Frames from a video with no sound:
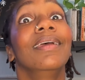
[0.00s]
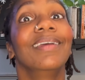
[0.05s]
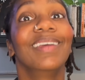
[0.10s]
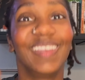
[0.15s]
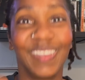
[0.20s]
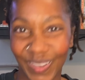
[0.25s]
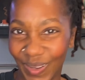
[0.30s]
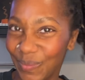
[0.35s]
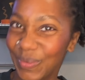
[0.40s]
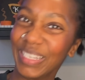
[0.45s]

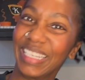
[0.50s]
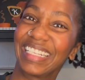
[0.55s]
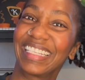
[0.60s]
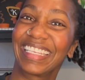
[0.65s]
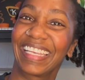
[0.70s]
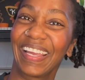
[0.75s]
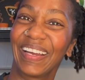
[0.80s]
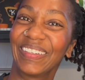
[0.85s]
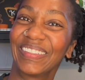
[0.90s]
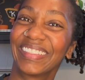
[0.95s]
you'll be good to
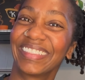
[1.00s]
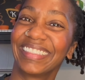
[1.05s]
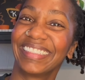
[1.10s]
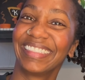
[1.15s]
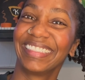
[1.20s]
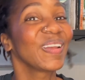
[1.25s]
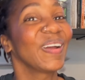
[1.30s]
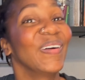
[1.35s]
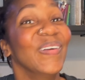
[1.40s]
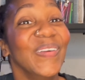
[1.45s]
go.
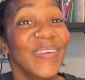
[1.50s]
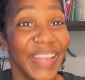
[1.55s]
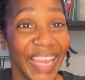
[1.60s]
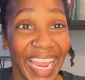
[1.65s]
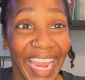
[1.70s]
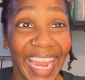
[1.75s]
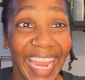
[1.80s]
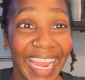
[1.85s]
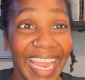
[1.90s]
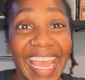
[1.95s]

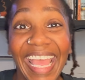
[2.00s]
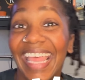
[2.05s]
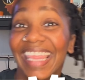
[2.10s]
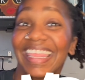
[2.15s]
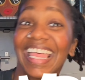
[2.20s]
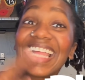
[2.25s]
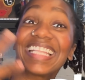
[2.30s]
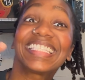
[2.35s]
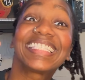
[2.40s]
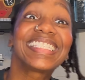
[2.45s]
Okay,
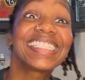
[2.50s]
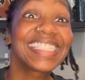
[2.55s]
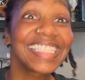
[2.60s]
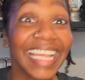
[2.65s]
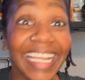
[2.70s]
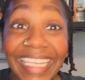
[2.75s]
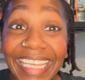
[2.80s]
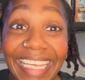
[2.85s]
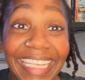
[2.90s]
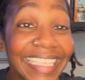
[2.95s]
that
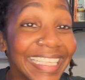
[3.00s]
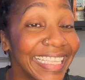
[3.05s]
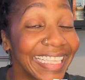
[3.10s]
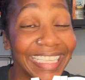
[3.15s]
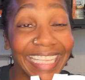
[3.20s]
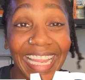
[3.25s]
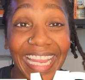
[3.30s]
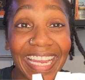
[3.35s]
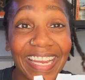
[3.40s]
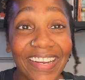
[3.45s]
second
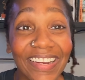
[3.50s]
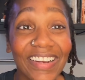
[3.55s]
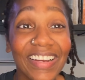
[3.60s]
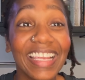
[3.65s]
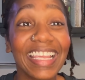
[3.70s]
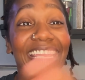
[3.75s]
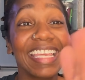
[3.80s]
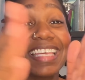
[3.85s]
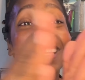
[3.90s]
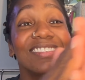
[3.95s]
layer
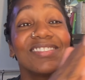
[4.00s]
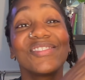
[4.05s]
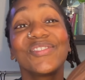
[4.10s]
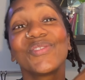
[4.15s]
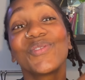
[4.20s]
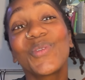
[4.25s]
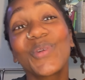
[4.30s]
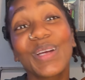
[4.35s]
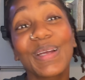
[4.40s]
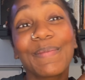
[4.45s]
is
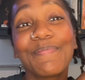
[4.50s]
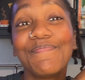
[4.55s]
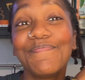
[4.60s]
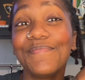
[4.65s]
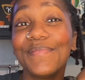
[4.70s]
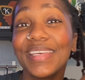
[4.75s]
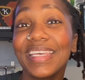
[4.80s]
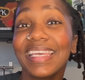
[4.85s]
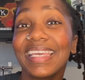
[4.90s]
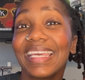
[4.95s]
your
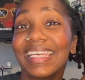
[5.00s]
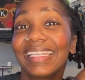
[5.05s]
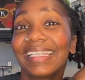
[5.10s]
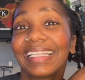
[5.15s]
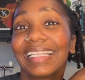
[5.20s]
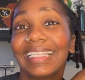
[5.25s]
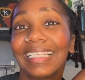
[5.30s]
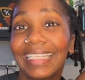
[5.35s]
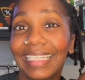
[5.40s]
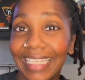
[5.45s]
mid
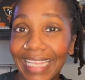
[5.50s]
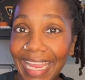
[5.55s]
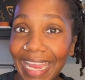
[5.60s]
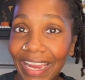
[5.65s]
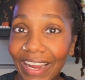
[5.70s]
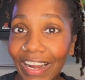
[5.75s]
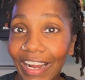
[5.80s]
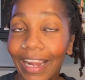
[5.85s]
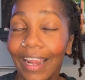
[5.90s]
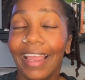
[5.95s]

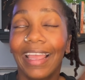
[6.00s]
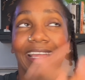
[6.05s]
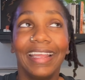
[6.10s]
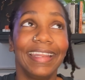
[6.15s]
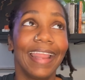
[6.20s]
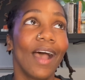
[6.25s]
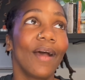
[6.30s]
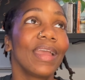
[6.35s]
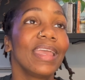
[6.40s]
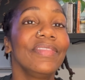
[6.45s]
layer.
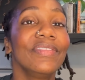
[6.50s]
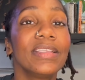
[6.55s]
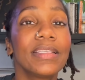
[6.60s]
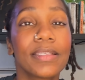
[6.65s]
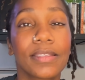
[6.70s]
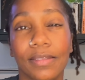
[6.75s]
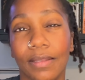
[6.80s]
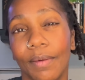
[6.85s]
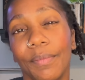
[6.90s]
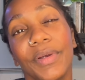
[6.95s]
Now in the
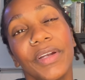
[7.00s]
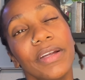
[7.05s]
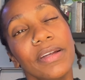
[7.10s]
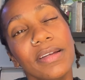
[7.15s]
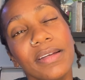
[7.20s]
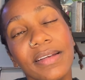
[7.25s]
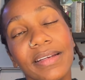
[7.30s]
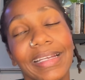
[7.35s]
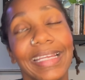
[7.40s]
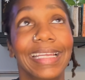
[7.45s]

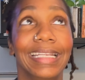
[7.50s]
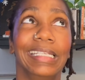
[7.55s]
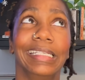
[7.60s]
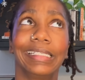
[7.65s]
summer in